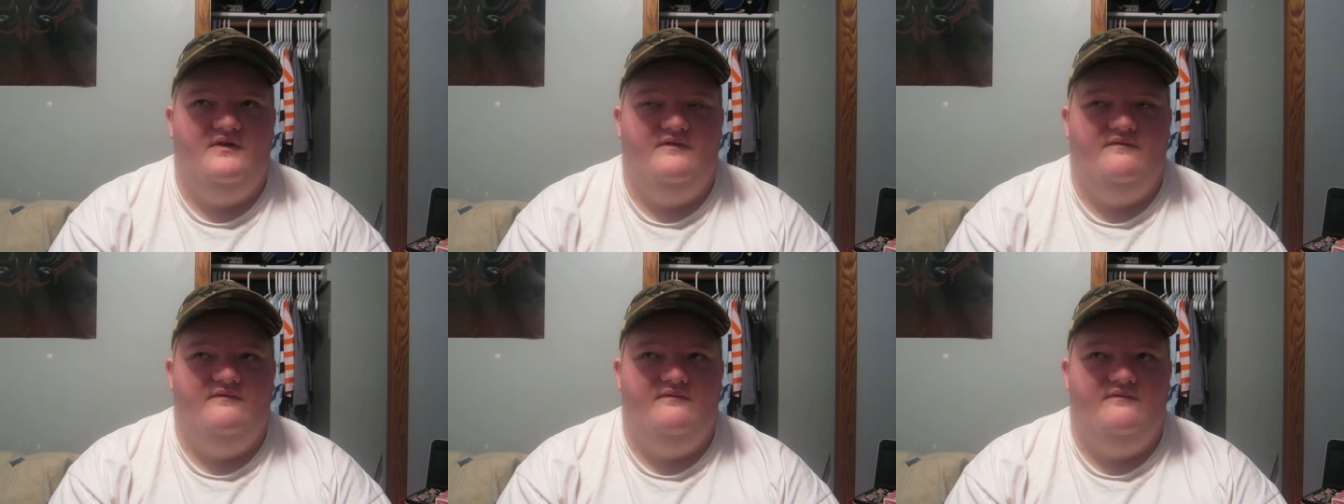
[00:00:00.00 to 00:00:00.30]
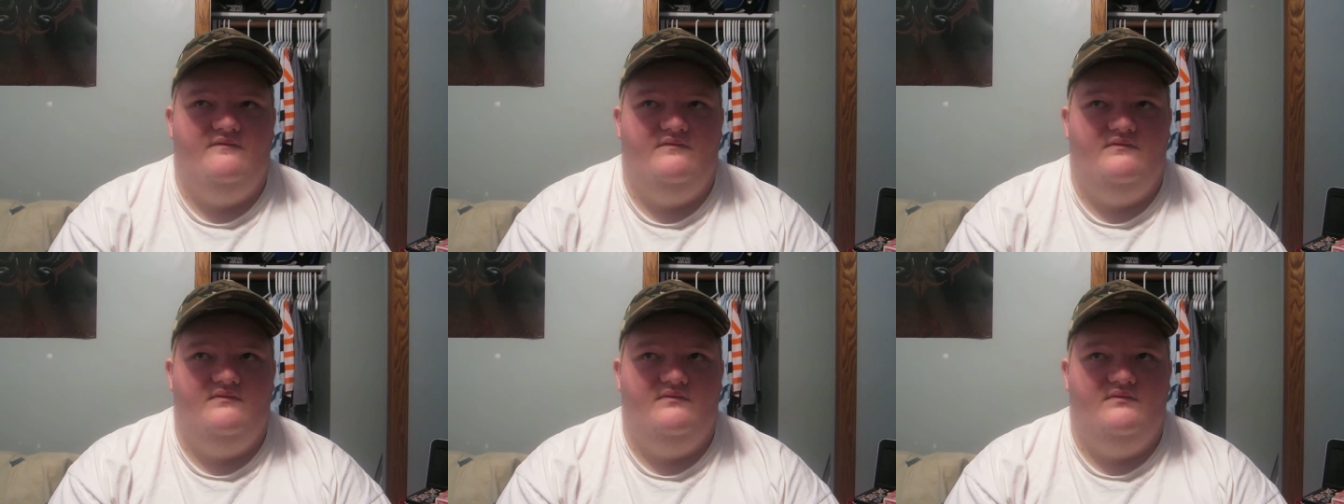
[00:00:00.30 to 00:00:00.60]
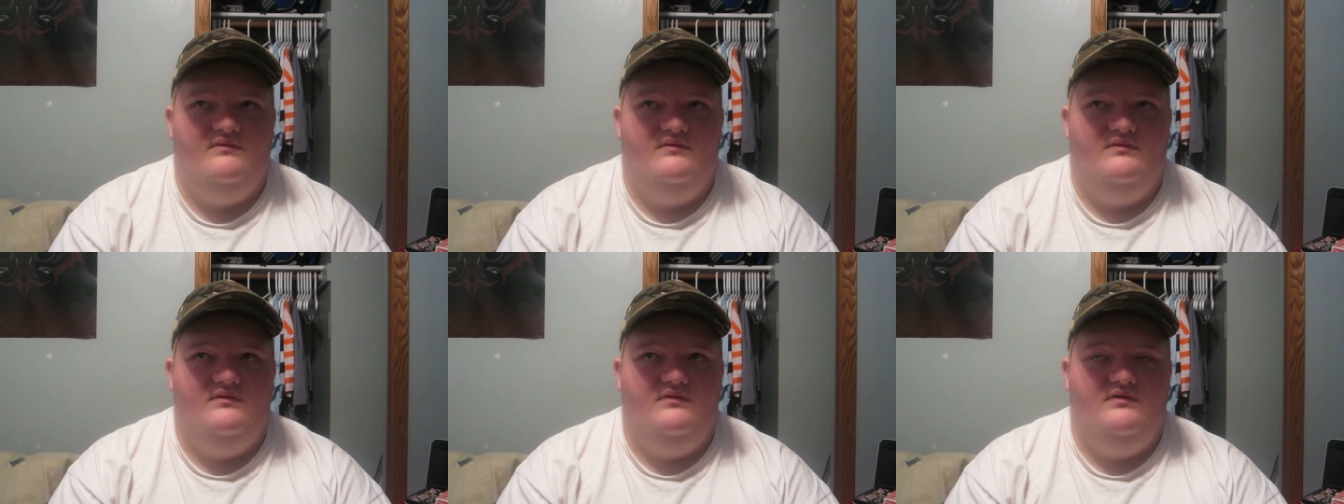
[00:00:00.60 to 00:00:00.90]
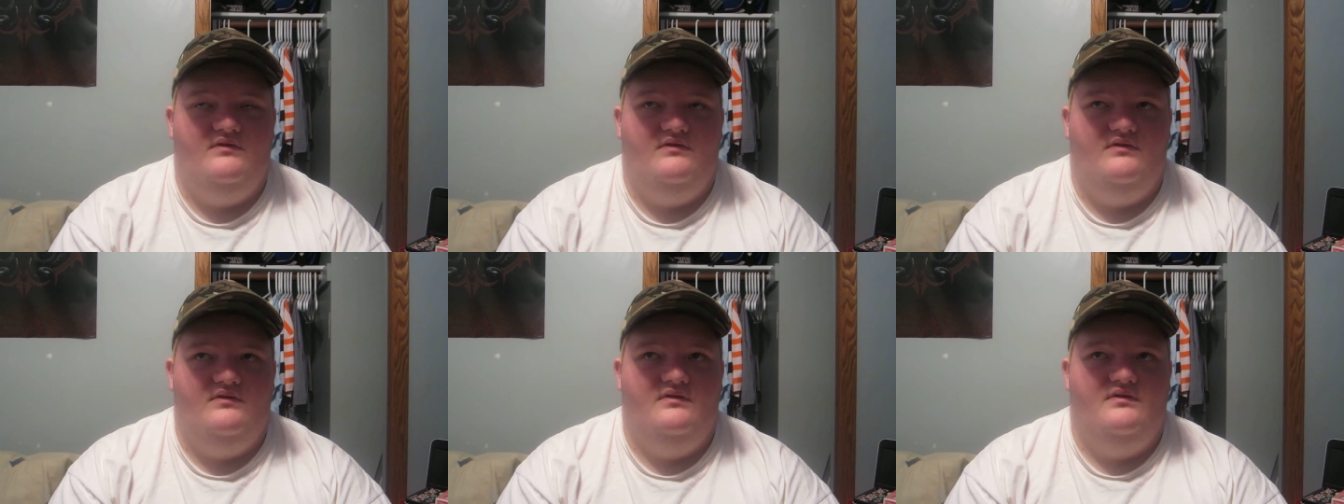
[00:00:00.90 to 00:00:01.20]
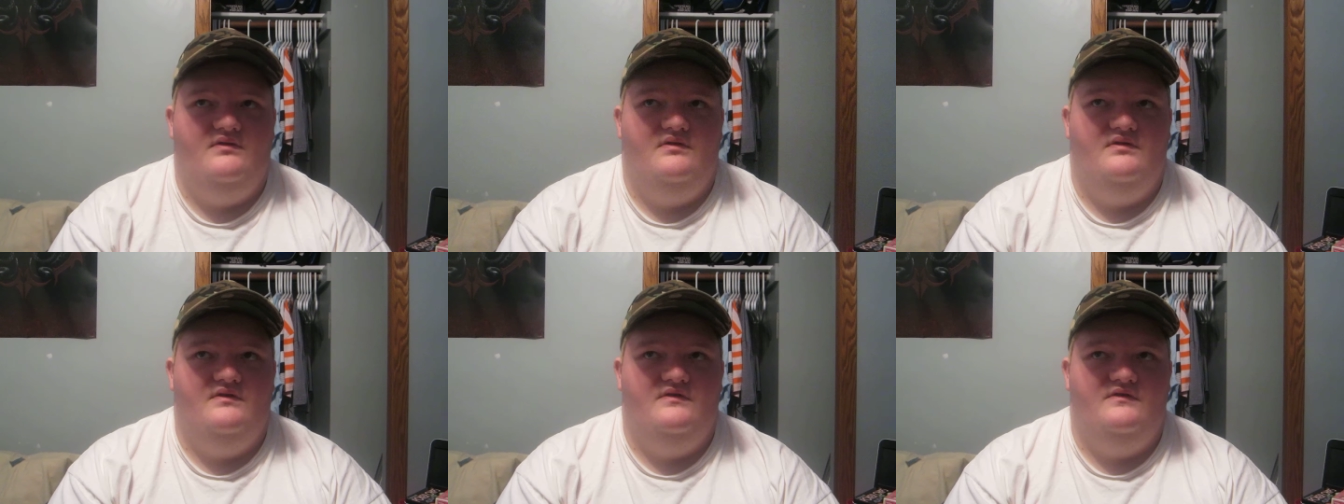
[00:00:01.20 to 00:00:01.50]
I've
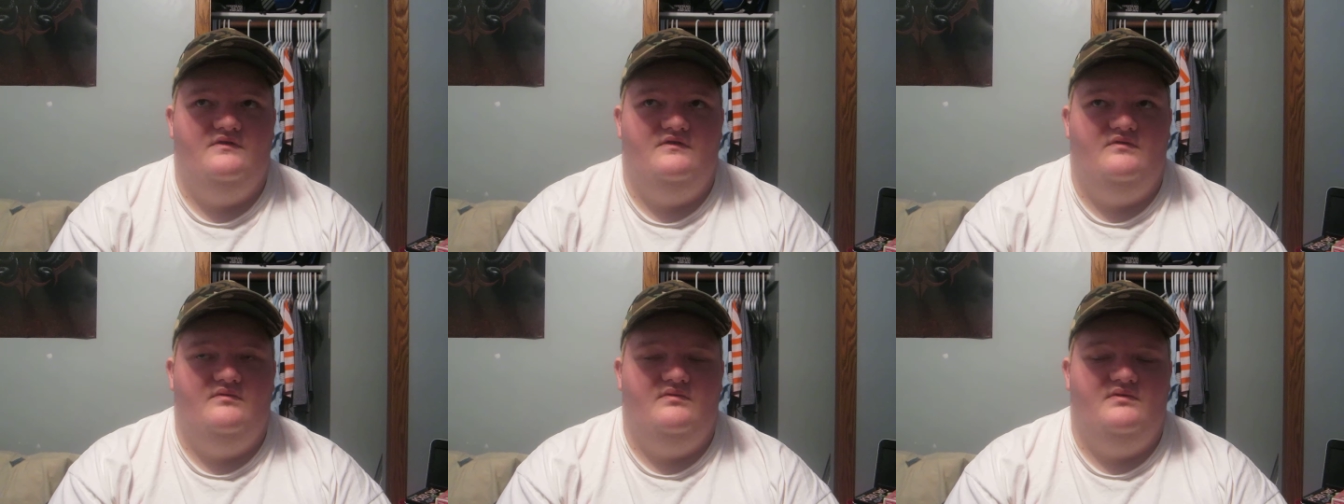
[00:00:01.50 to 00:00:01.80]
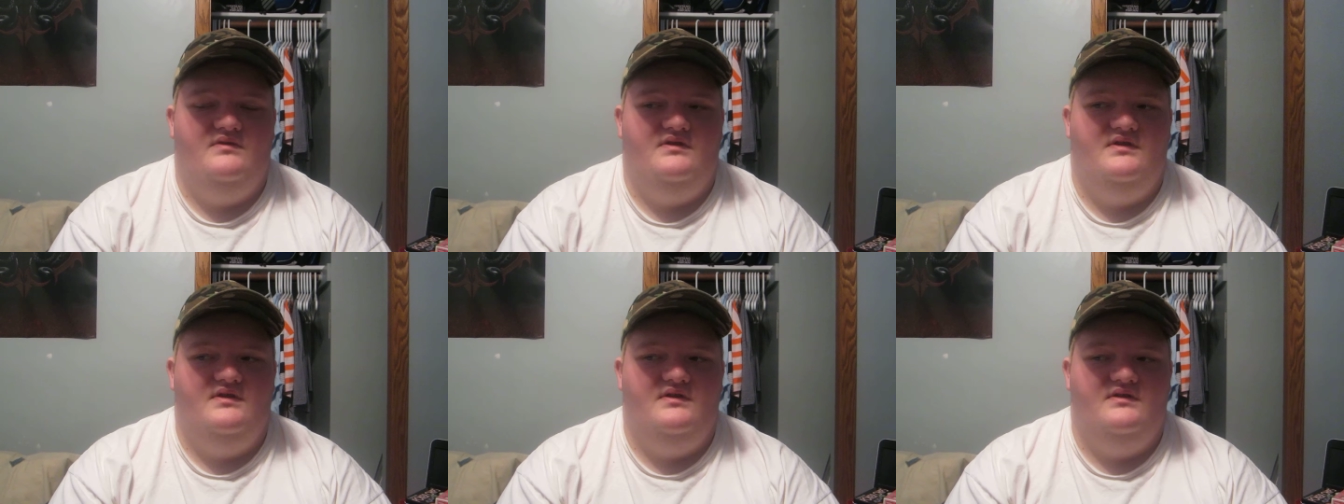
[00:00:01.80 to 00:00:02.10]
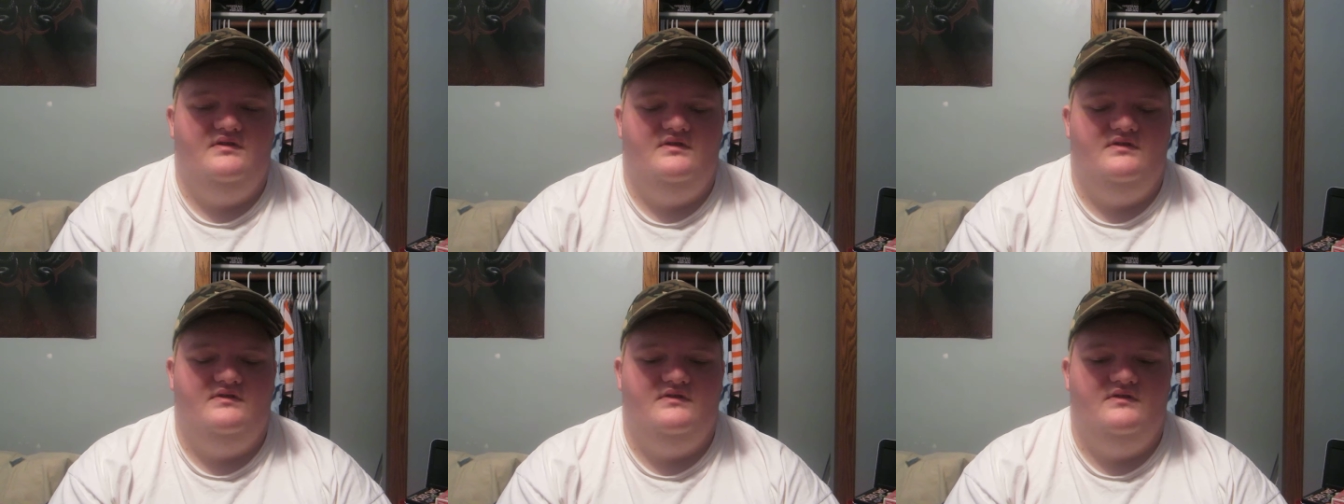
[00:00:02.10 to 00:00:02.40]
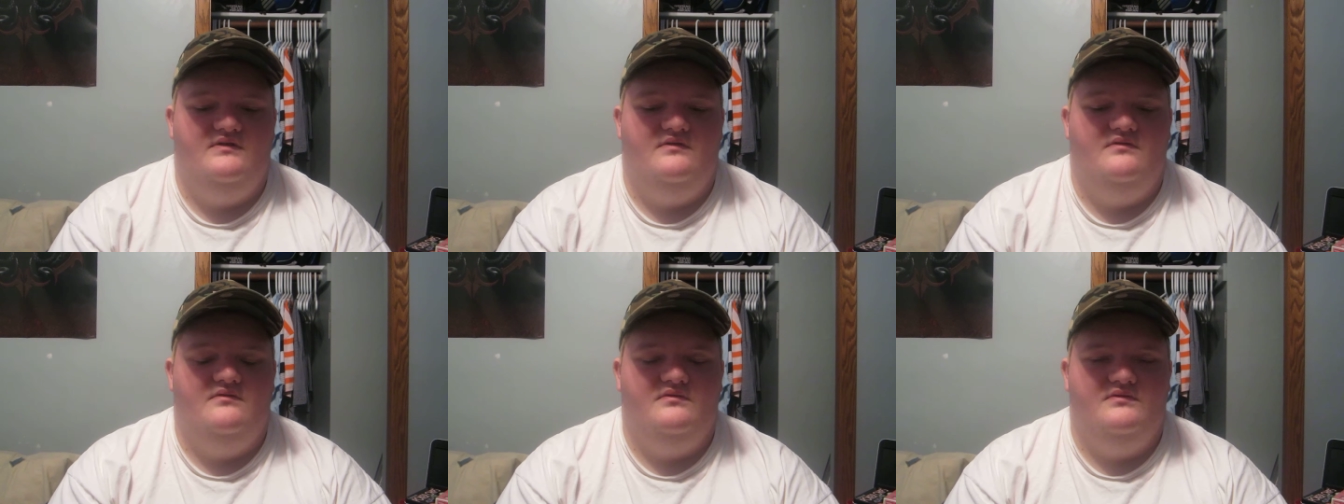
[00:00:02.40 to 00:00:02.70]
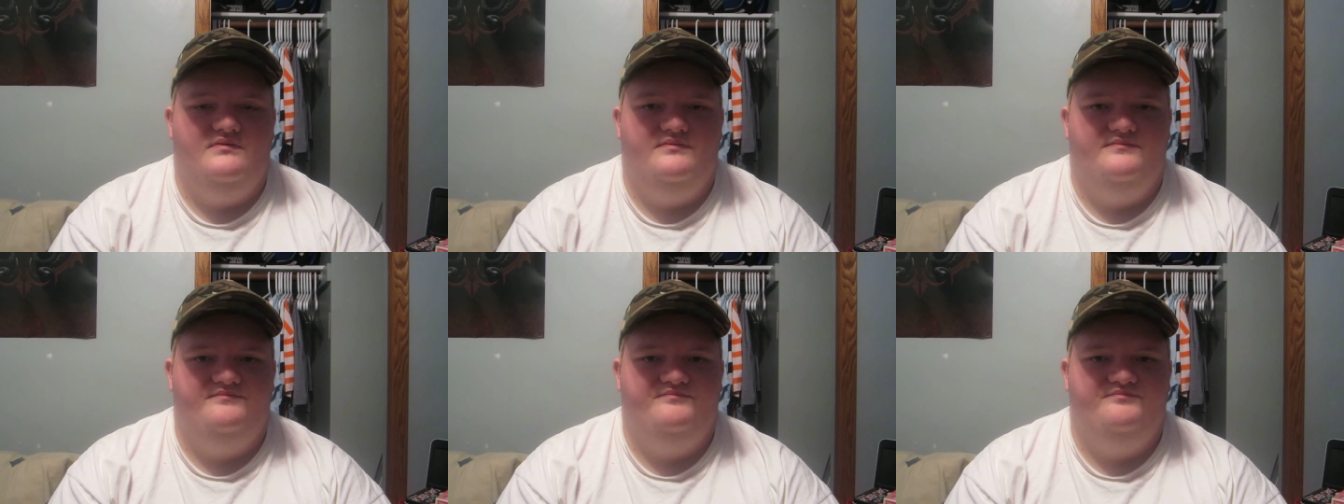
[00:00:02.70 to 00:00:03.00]
is the way that I like to do it.